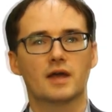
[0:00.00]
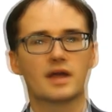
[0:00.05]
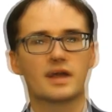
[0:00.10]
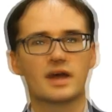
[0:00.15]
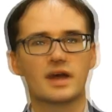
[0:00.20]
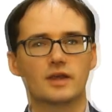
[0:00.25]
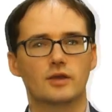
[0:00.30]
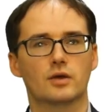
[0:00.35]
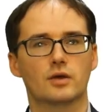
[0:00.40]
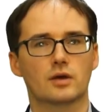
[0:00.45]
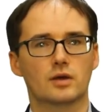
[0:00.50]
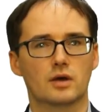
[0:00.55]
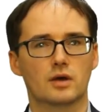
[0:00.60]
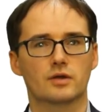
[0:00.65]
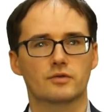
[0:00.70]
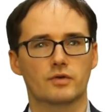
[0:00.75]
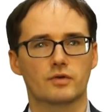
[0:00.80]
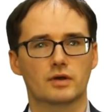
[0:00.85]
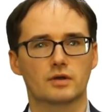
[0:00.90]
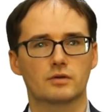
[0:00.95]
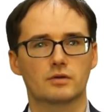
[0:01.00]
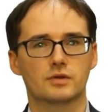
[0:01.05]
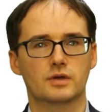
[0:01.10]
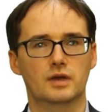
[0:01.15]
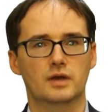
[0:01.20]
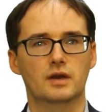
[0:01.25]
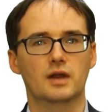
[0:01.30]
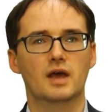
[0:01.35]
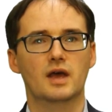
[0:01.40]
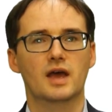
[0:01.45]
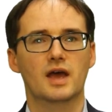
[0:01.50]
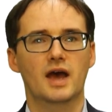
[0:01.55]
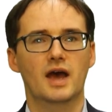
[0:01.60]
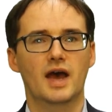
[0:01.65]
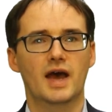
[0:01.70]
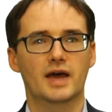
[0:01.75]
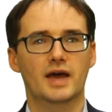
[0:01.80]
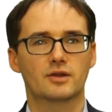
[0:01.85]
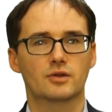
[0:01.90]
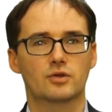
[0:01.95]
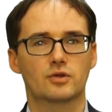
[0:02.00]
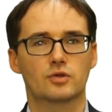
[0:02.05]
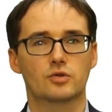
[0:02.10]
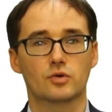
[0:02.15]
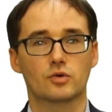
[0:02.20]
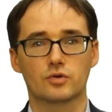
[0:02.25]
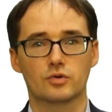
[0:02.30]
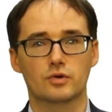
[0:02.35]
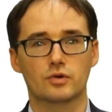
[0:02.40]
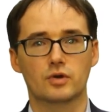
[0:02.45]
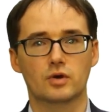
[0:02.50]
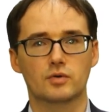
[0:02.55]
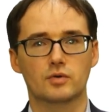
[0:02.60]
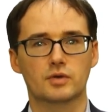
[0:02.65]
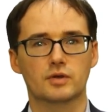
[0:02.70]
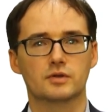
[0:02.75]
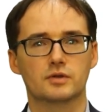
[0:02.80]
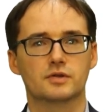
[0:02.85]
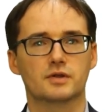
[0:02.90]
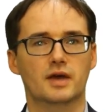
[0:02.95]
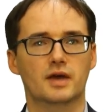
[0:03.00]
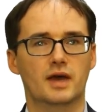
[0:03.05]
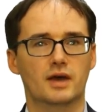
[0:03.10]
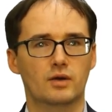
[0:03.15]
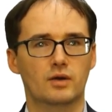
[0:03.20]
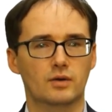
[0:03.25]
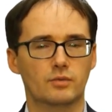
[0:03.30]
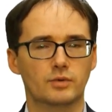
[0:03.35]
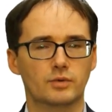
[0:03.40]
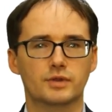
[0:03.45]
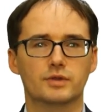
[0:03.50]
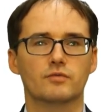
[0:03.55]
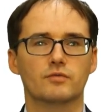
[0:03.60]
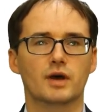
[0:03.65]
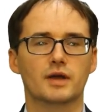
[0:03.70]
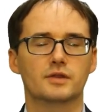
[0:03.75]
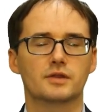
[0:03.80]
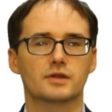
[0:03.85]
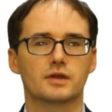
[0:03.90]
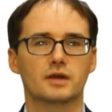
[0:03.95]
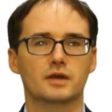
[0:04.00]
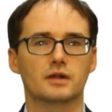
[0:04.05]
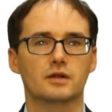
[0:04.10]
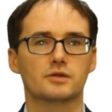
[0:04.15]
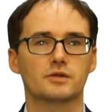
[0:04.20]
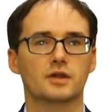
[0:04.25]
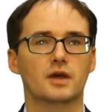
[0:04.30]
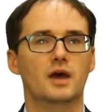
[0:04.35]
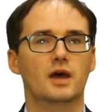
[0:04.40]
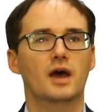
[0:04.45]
Can you get contractors in at shorter notice with the right skills?